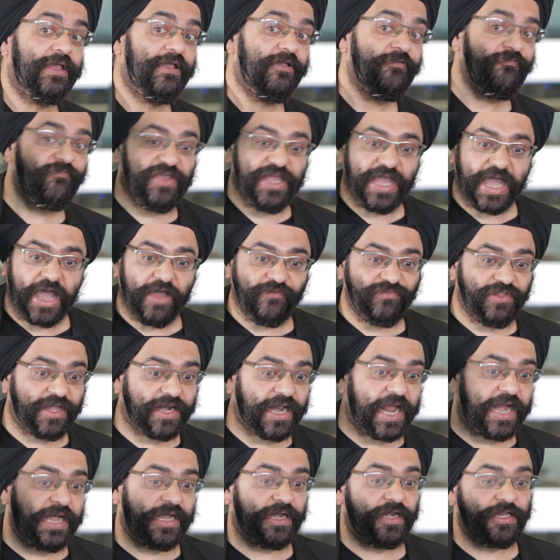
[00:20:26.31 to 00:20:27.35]
We have the
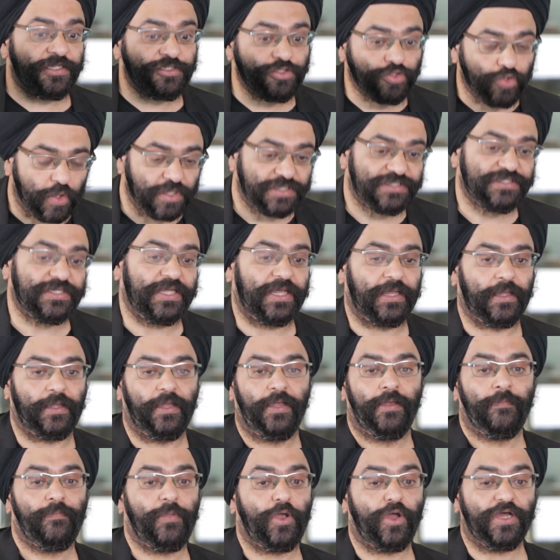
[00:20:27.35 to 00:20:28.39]
right resourcing
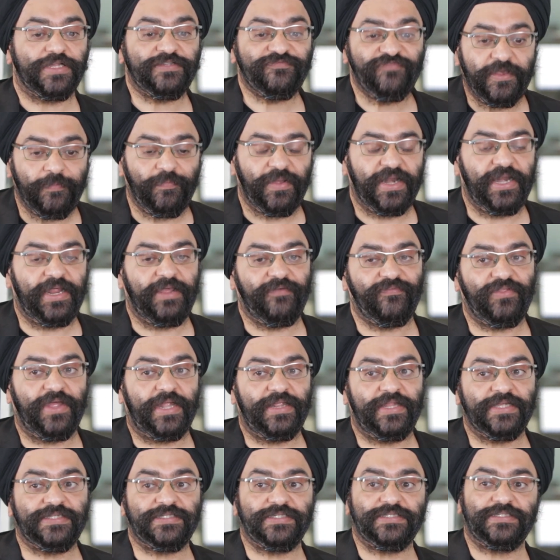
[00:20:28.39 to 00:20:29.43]
because we believe that
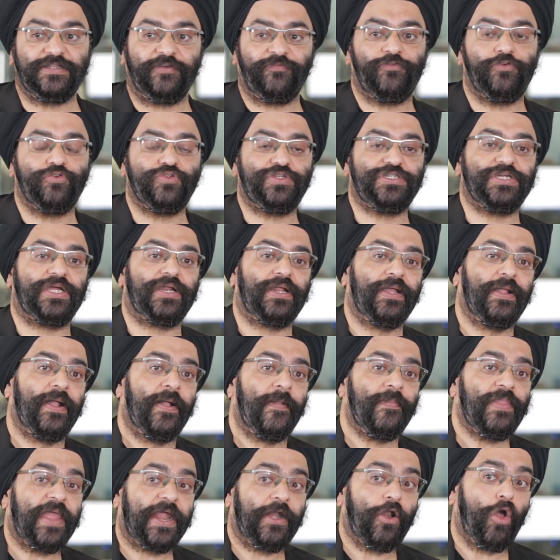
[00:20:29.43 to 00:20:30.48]
this is the future,
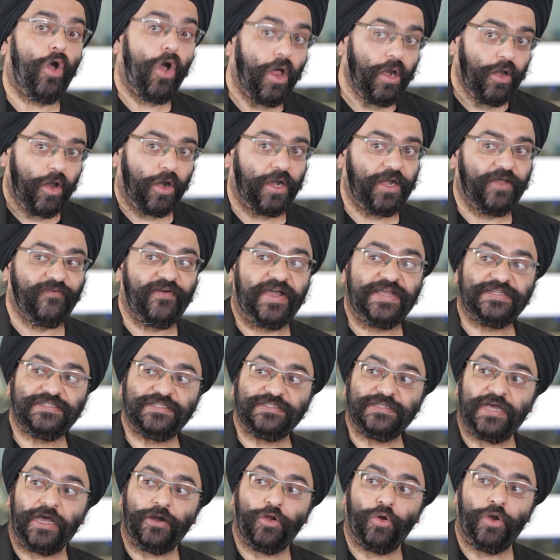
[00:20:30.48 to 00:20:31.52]
and all your devices
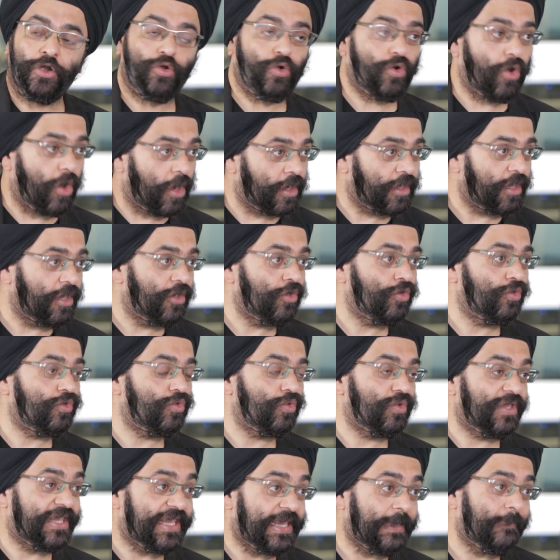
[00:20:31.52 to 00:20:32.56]
are going to continue to
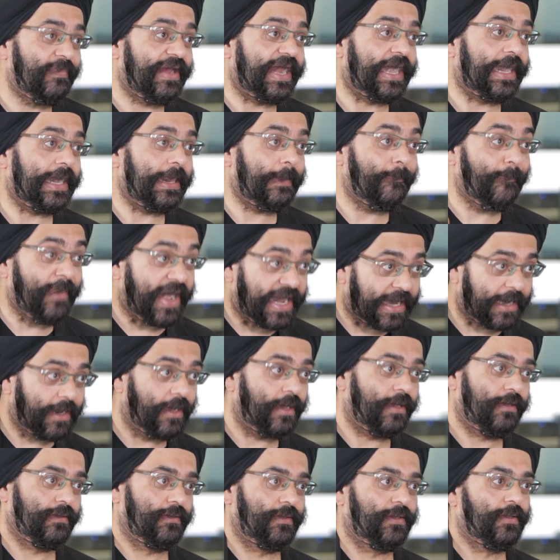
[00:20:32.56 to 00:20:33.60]
keep getting better
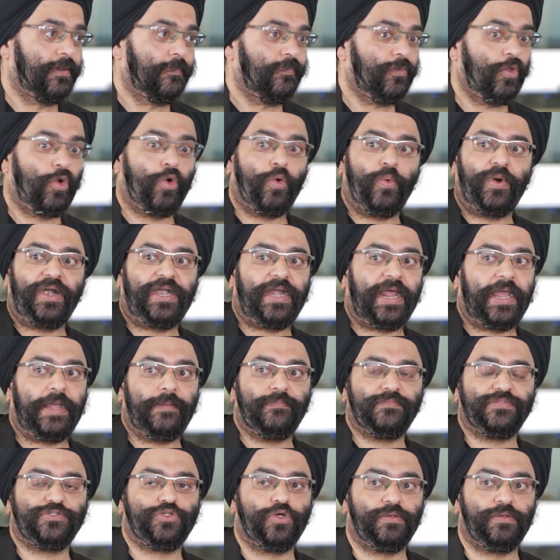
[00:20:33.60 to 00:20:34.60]
over time. So,